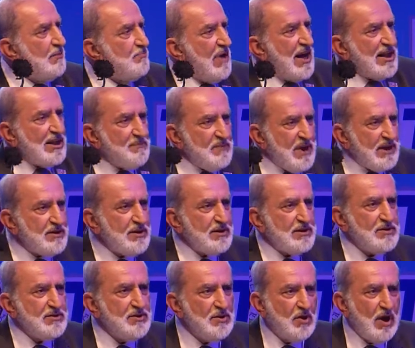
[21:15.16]

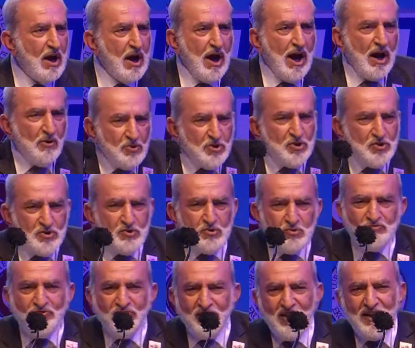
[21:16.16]
mathematics. You know, how can
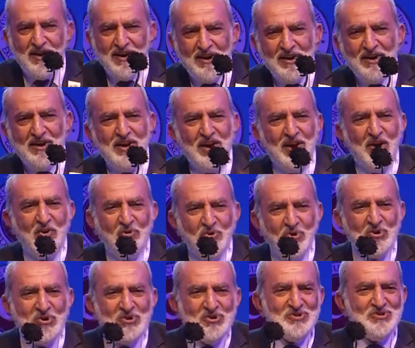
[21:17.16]
you fly a
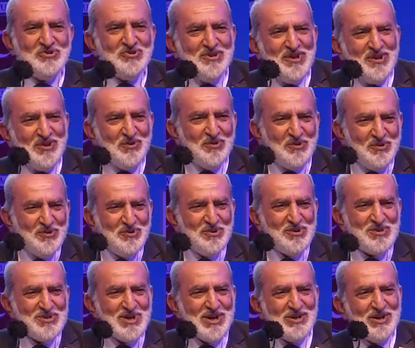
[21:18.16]
rocket or
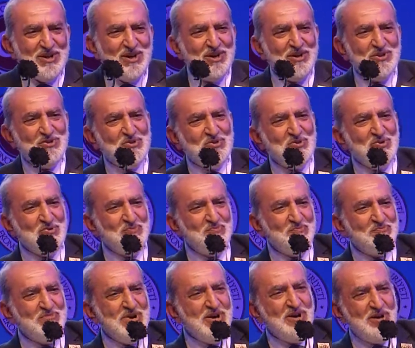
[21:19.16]
a satellite to
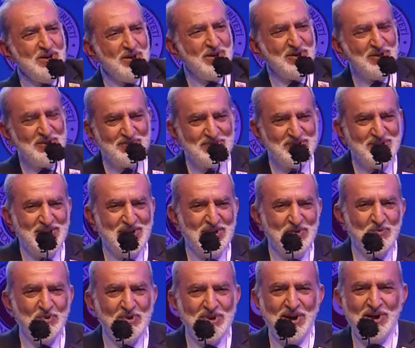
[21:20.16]
Mars
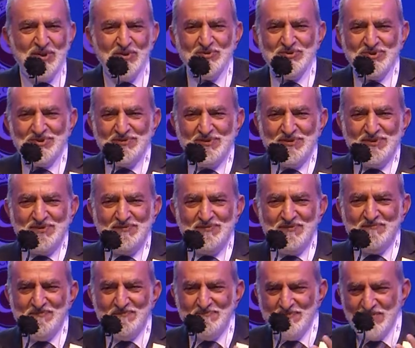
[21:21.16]
without
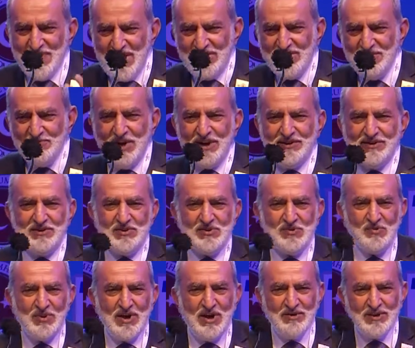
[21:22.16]

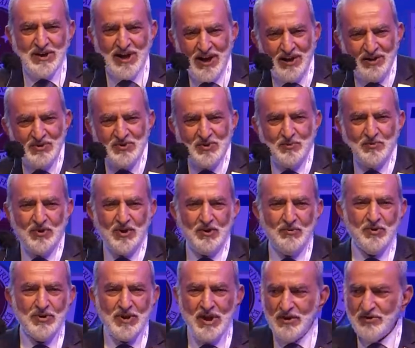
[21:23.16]
mathematics, without
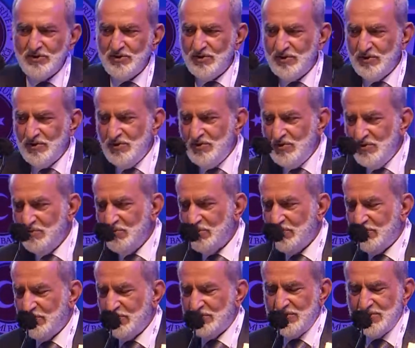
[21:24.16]
algebra, without
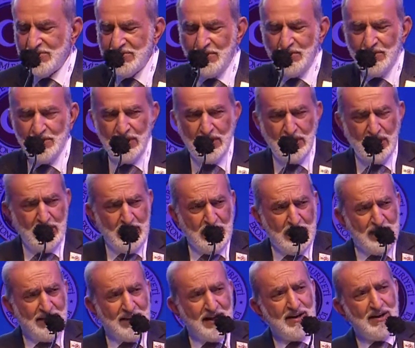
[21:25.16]
numerals, and so on?
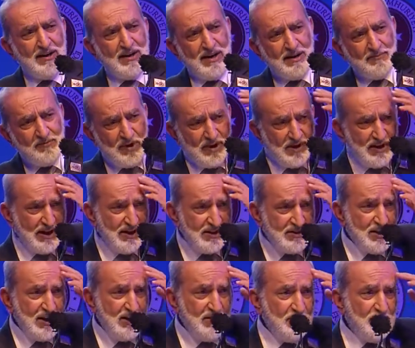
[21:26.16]
Then I'm not going to
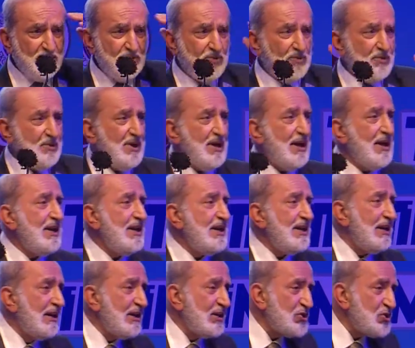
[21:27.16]
tell you a
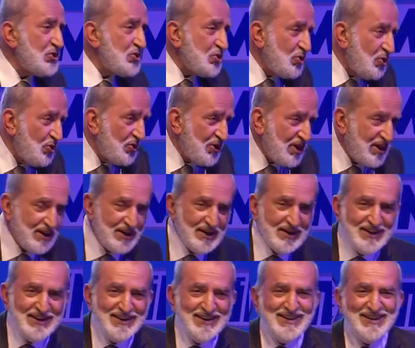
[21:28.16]
little story
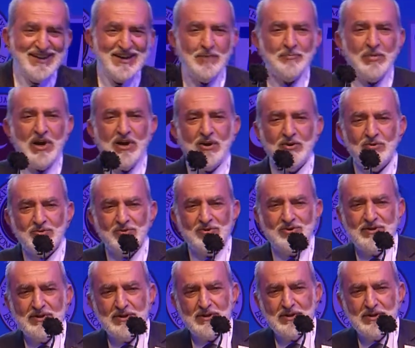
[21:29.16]
about